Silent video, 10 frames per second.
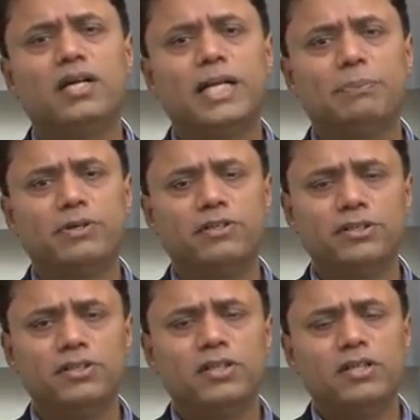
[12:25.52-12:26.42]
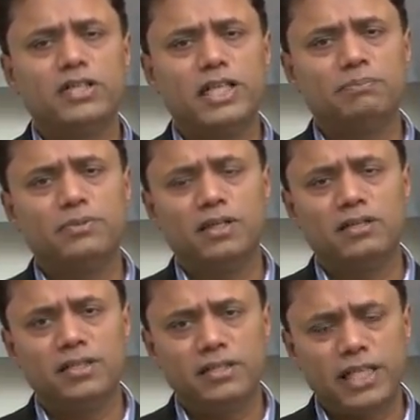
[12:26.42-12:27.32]
tapered.
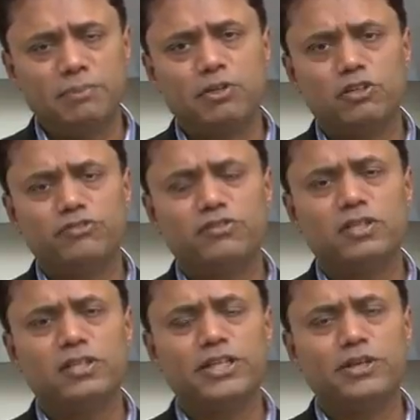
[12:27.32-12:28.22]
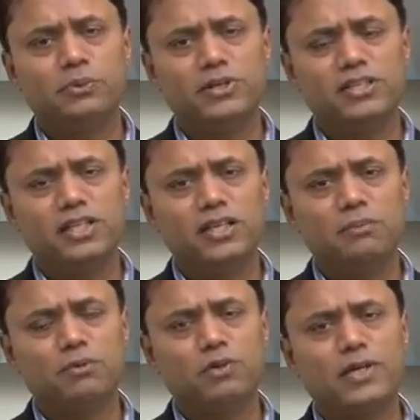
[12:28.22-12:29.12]
The taper of the
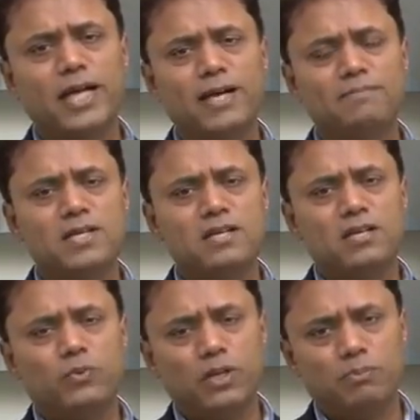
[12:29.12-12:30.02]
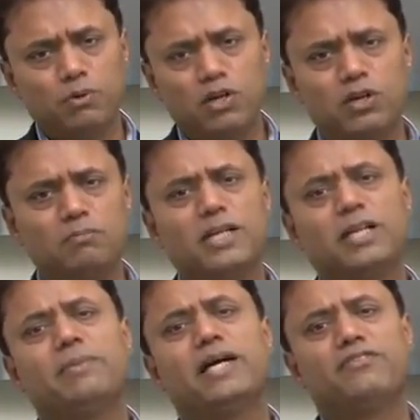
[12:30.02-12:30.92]
QE3 program will pull out
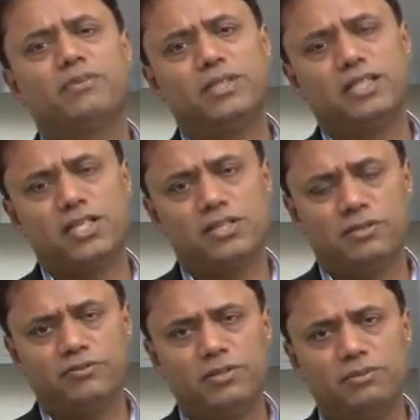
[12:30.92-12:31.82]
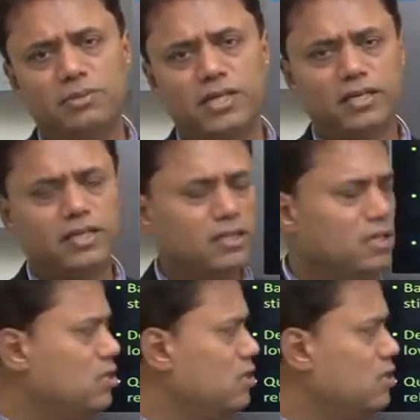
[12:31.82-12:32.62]
money back from the market.